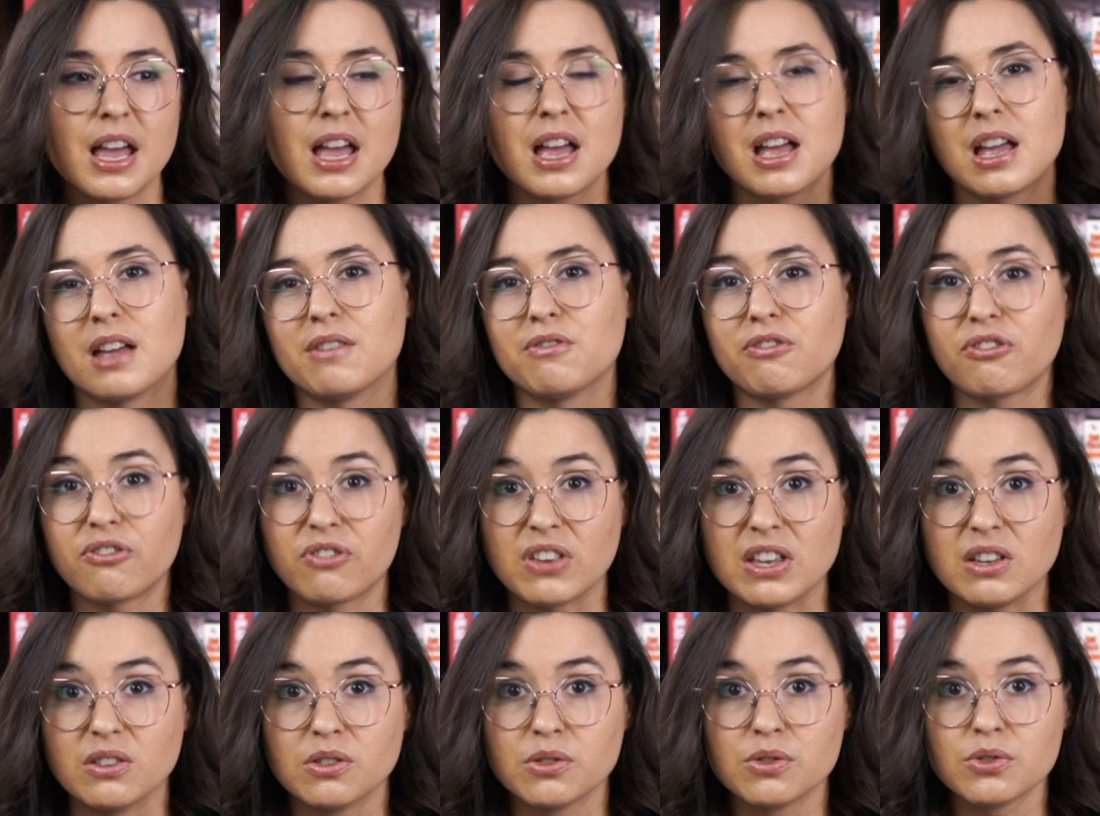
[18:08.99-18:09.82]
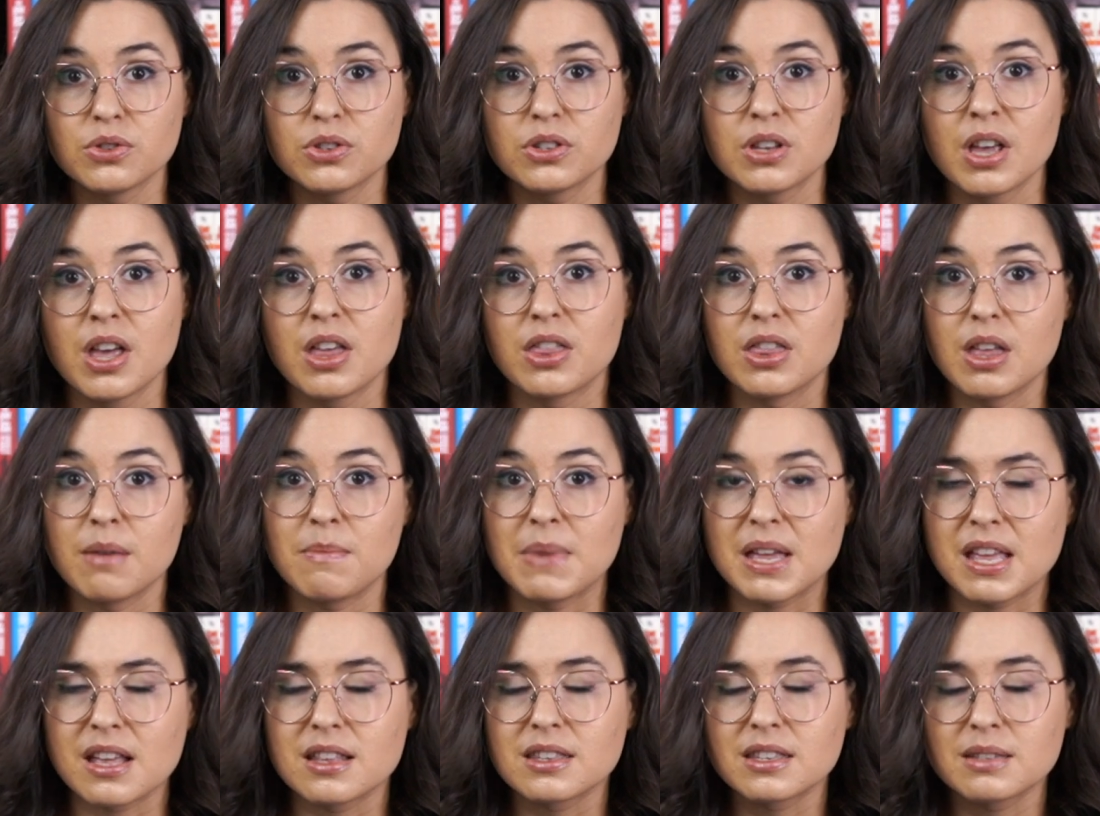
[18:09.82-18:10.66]
it feels them
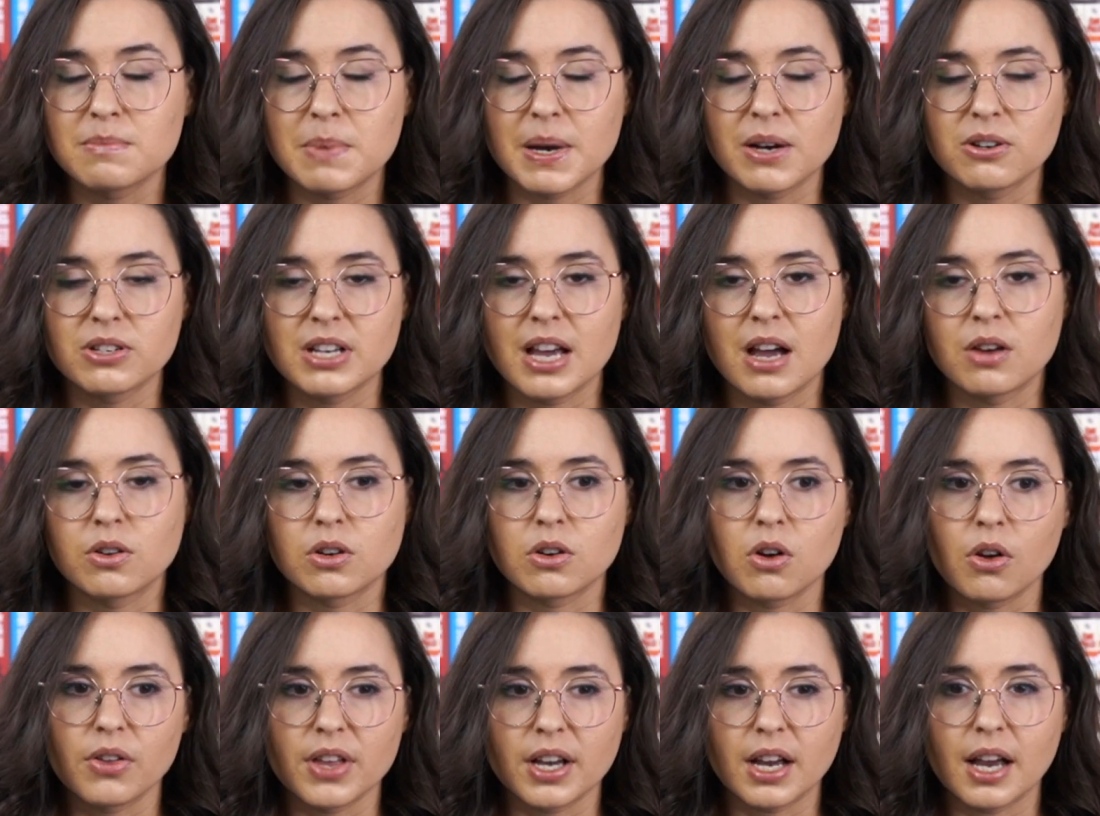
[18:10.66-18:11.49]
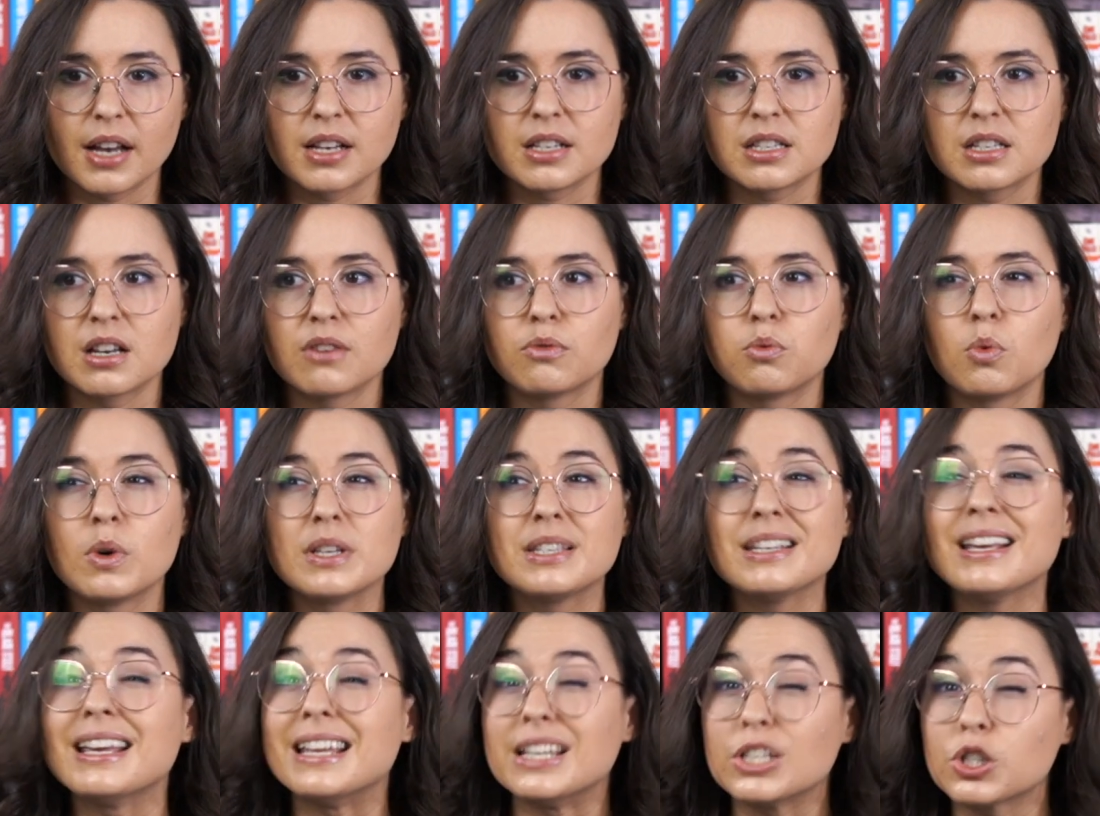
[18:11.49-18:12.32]
against Beartown and all that kind of stuff
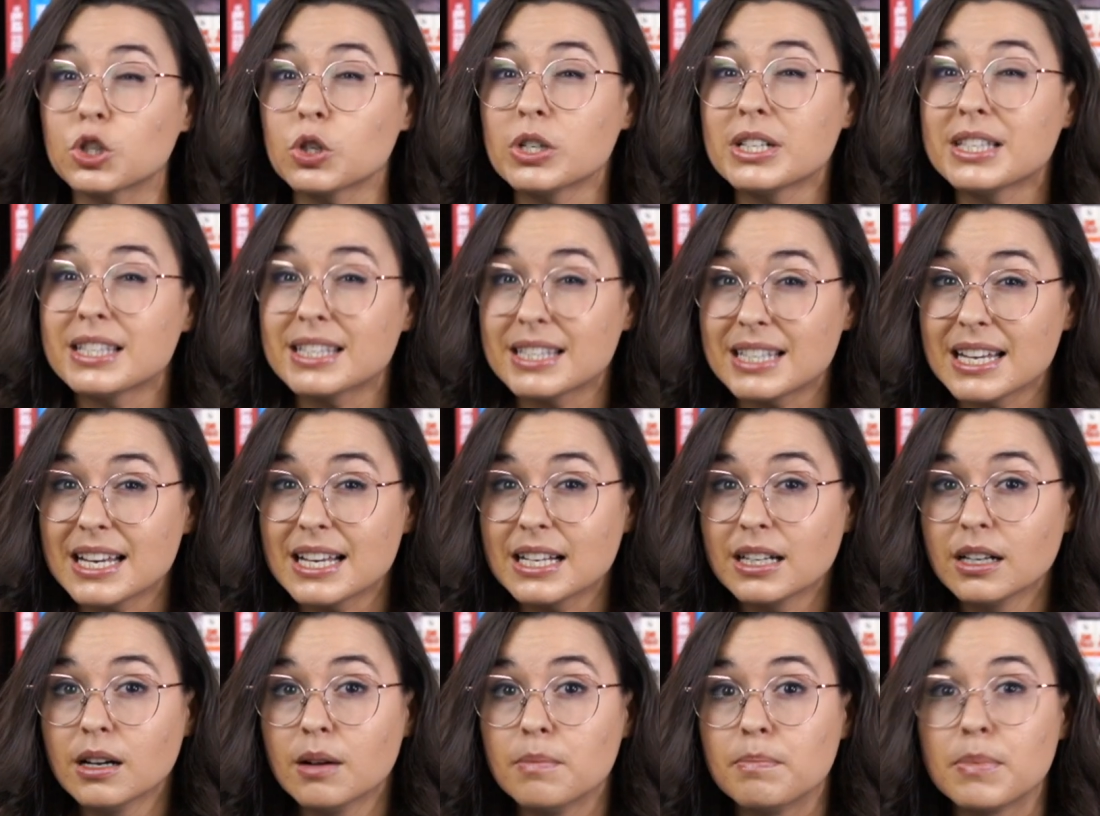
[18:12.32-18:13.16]
was interesting,